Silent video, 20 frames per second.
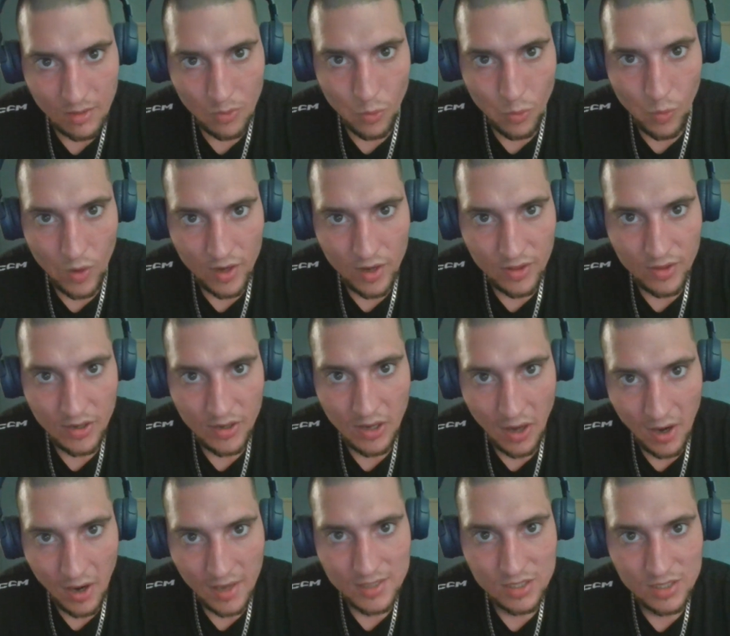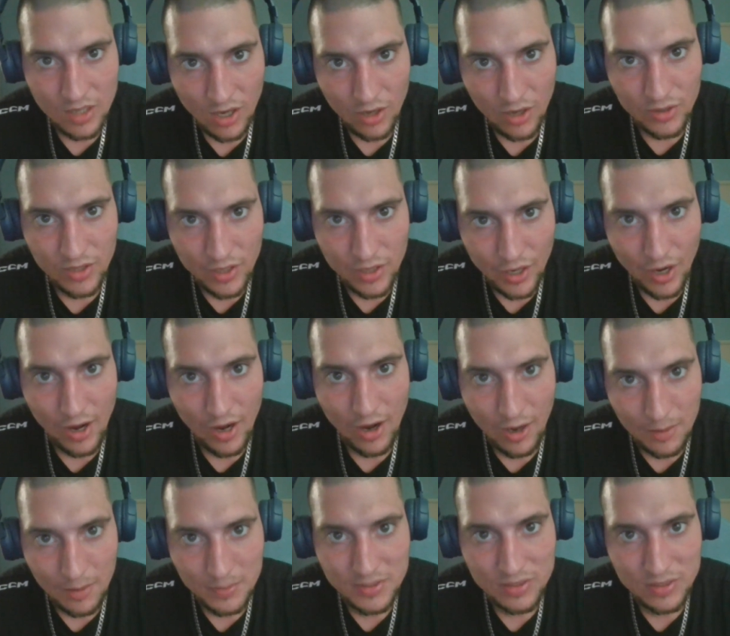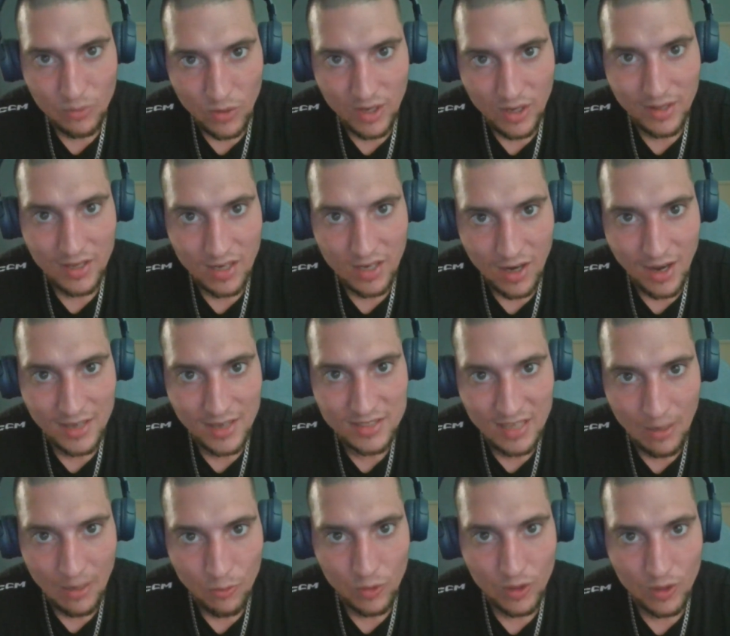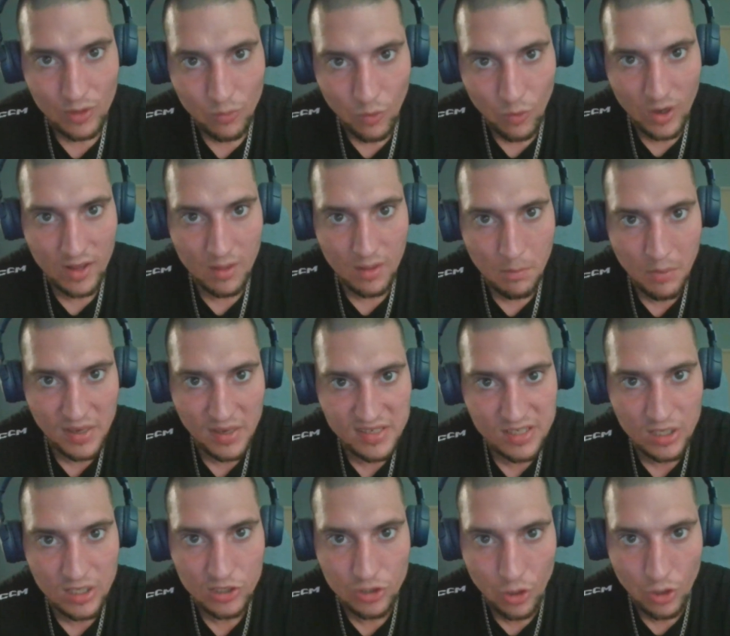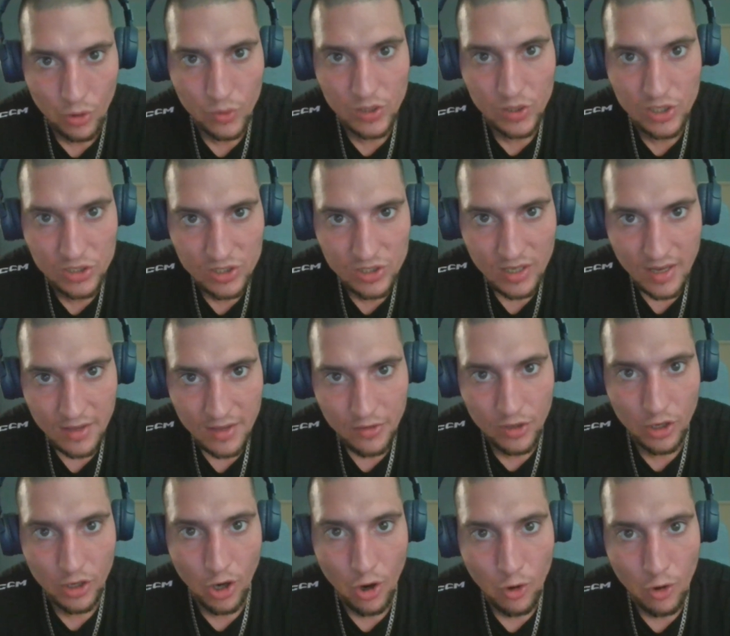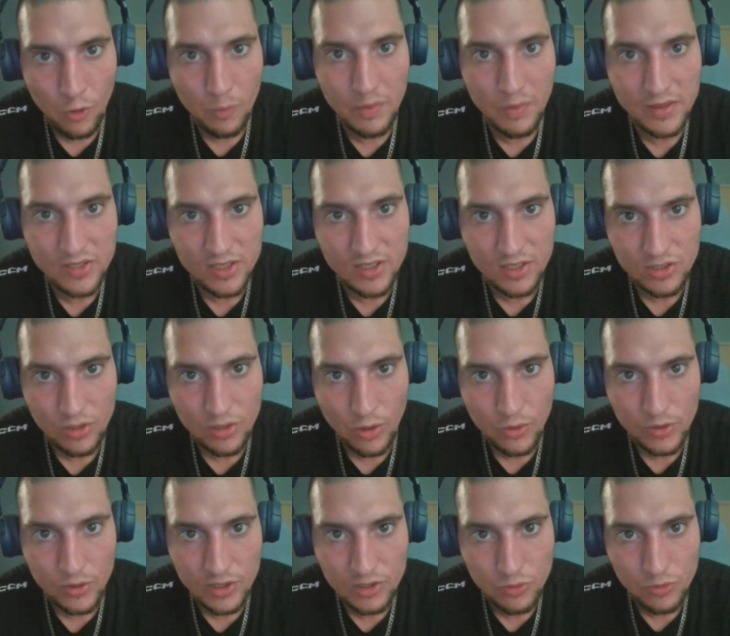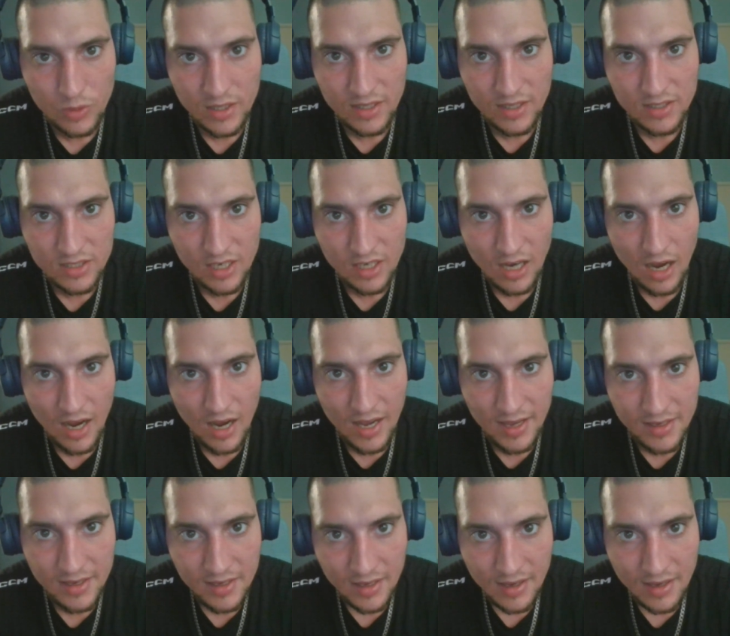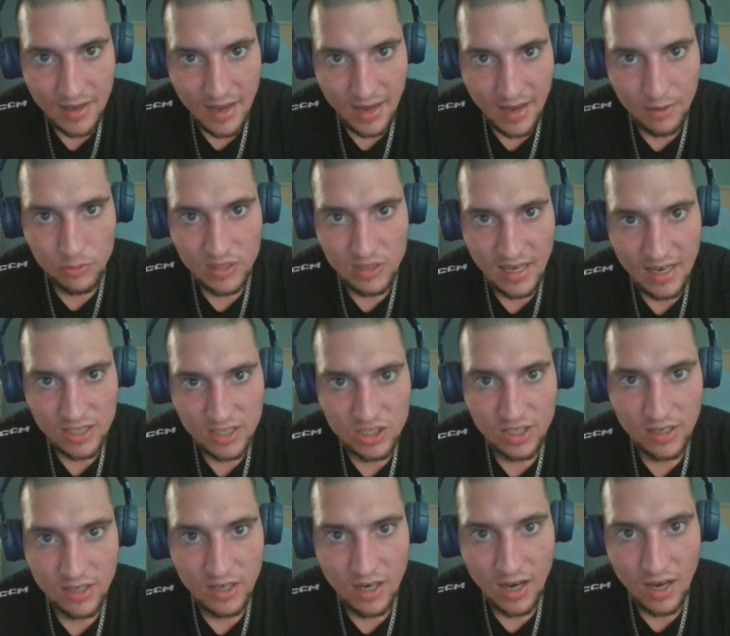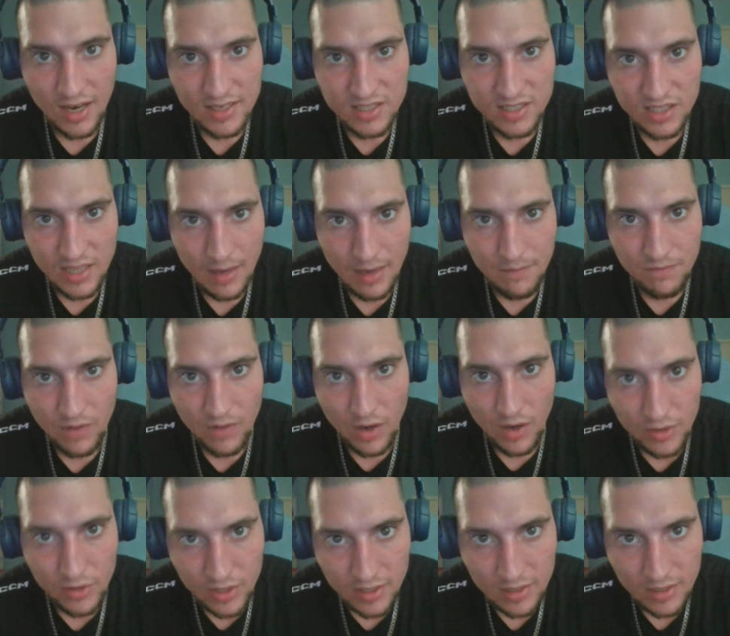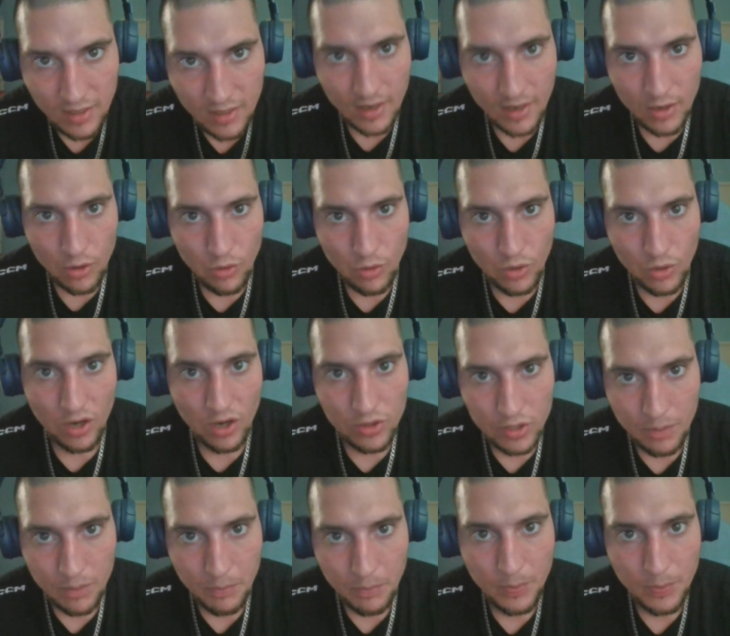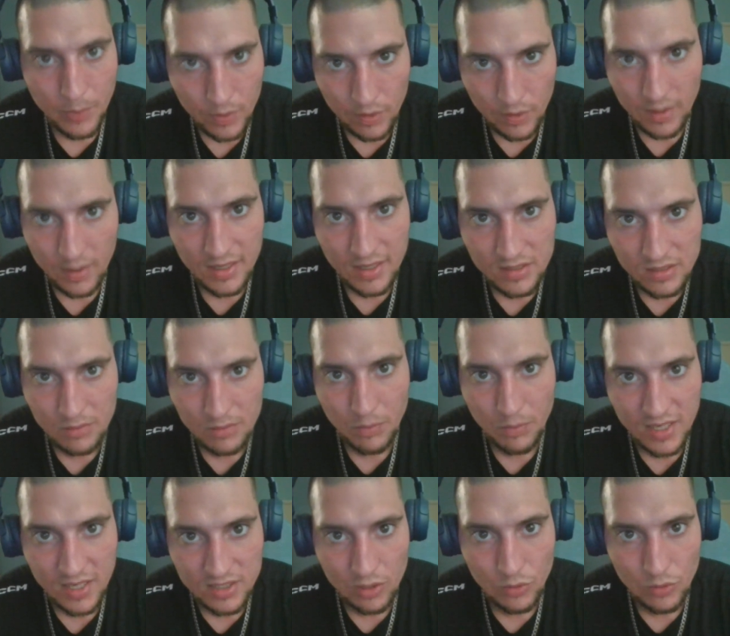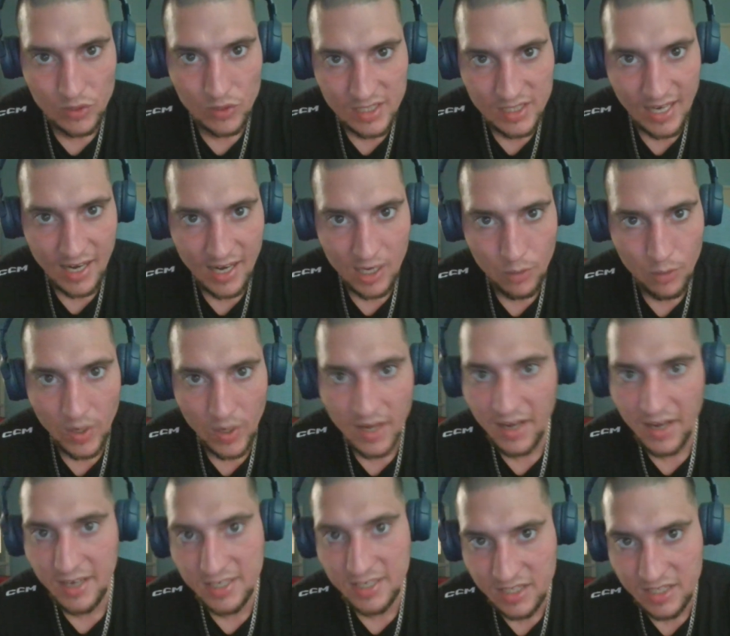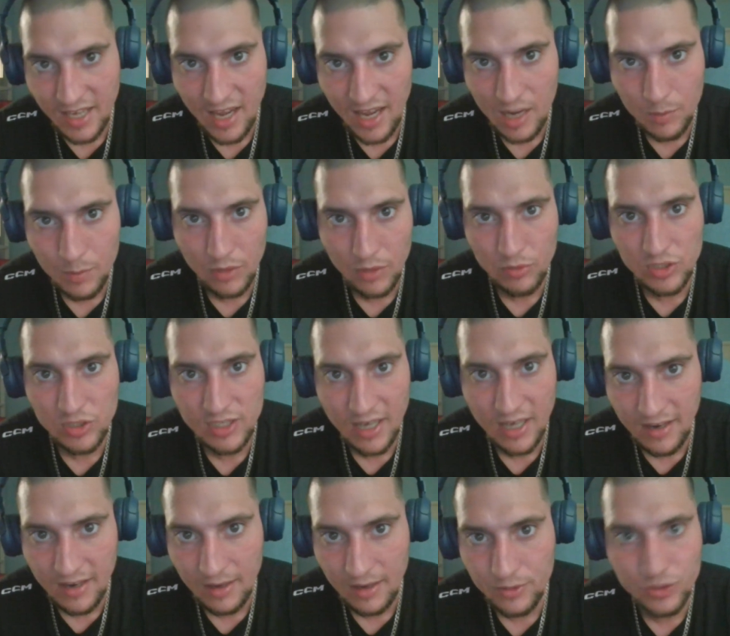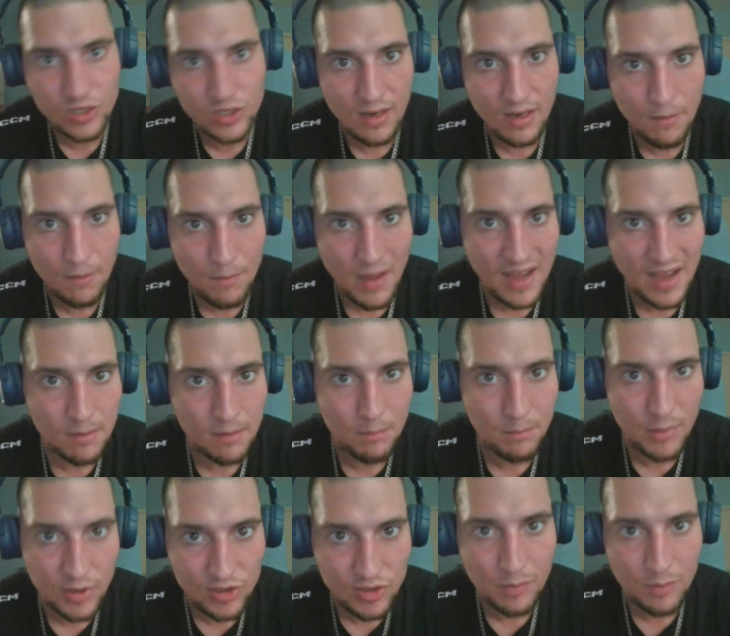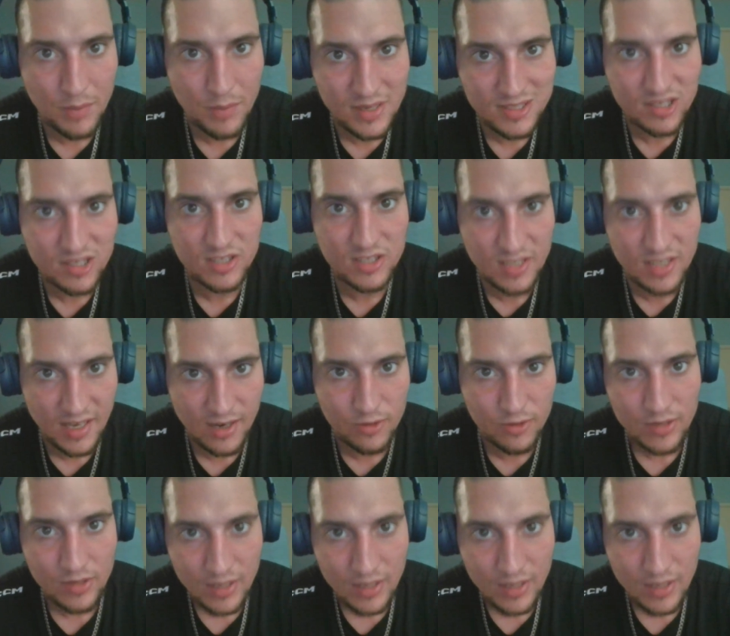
one of the guys called the cops. One of the guys that were one of the business owners, the co-business owners with this guy. It was actually the guy's stepfather who called the police because he was scared when I escaped. He was scared I was going to come back and burn the business down,